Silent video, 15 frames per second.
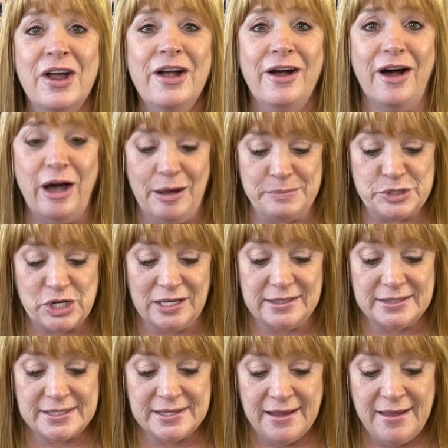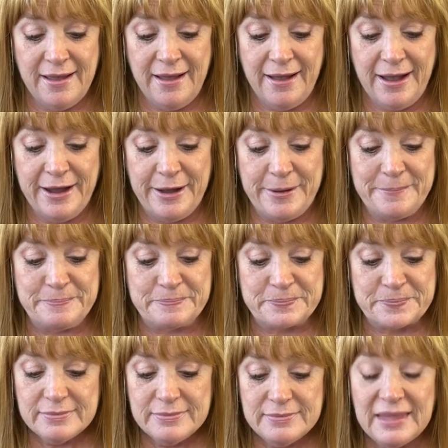options.
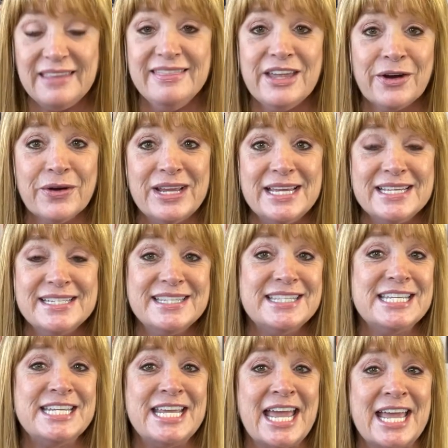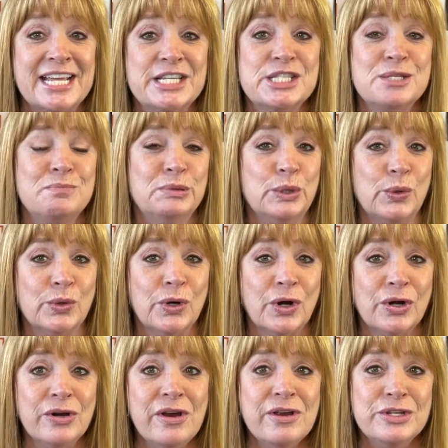There is the
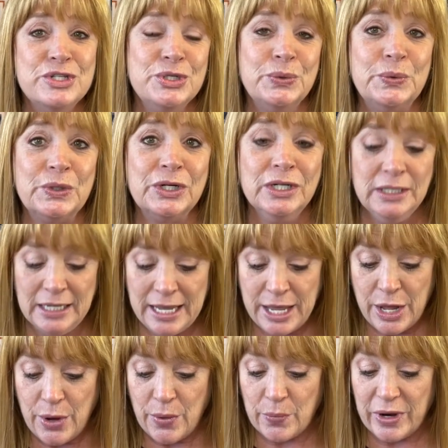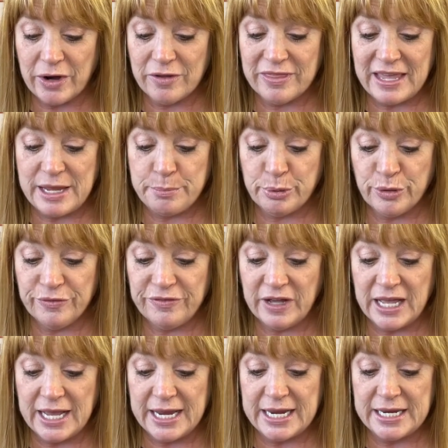Explorer tour where they
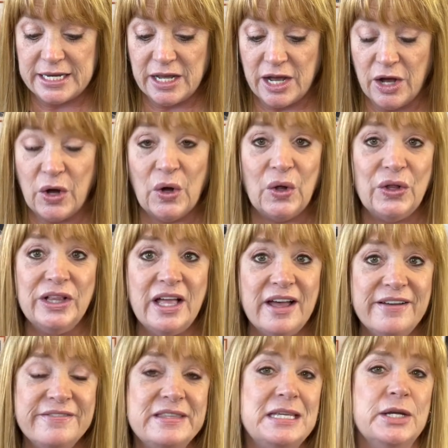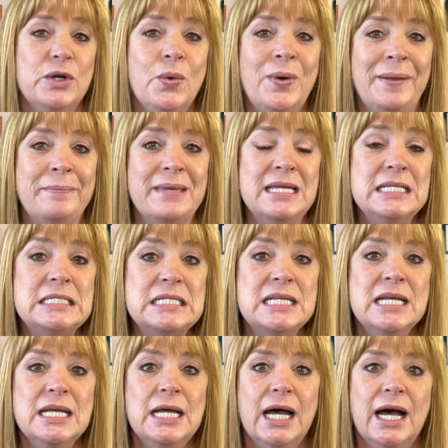provide all of the equipment,
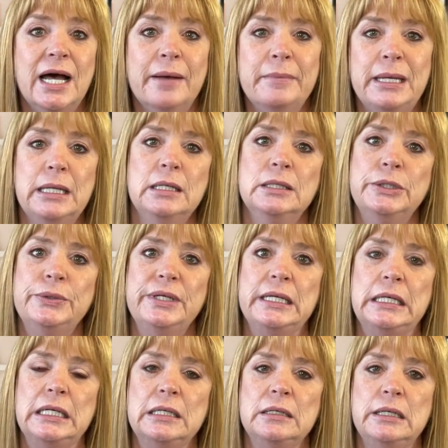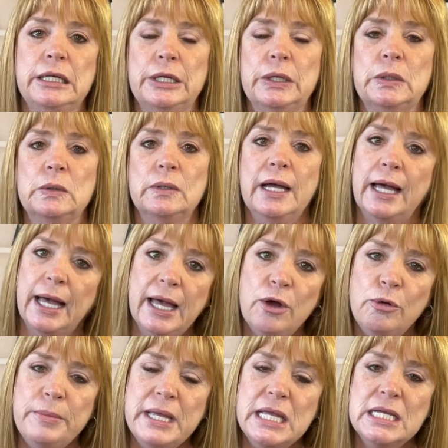including, a
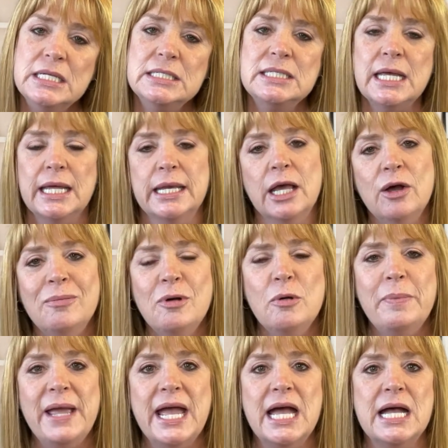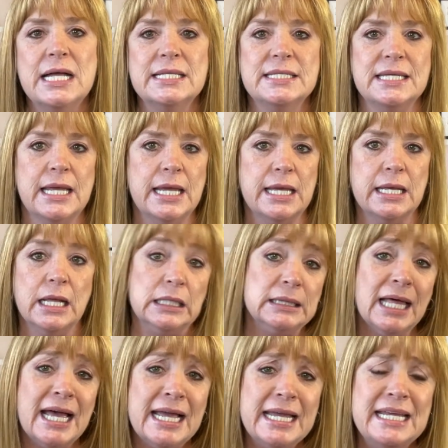helmet and elbow pads and a
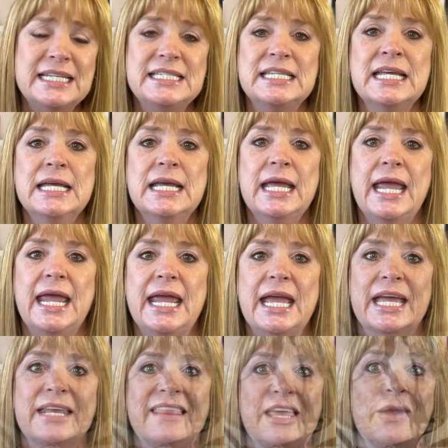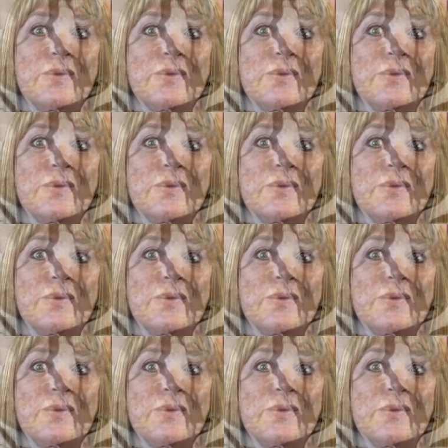light, and they go